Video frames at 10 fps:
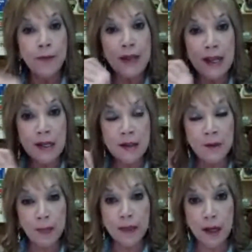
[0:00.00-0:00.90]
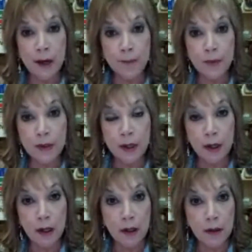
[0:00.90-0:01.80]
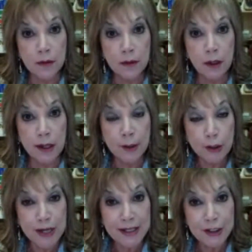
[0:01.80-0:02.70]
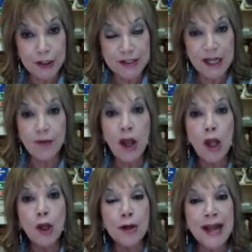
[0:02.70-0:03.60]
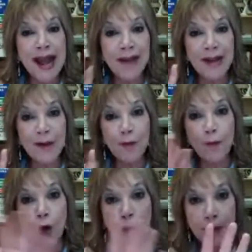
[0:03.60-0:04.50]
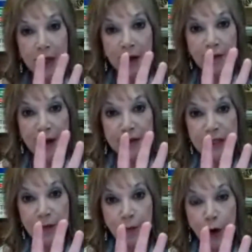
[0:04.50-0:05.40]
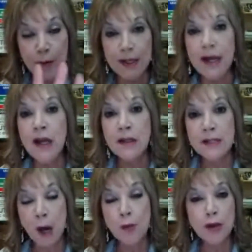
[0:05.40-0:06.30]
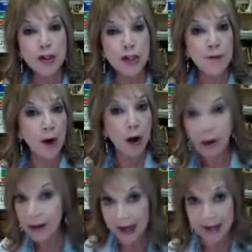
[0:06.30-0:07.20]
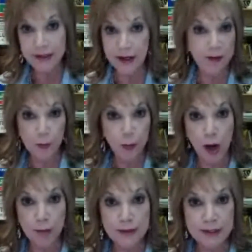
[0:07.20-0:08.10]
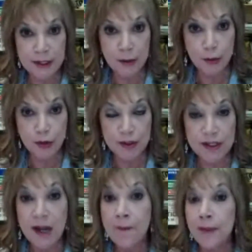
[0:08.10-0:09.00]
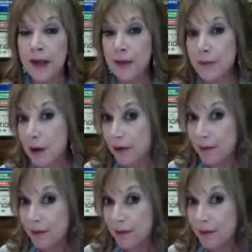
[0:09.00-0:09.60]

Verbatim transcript: in the, the, the energizing yourself, you're going to have a formula, five-step formula to help you achieve all kinds of problem solutions. In the mirror of the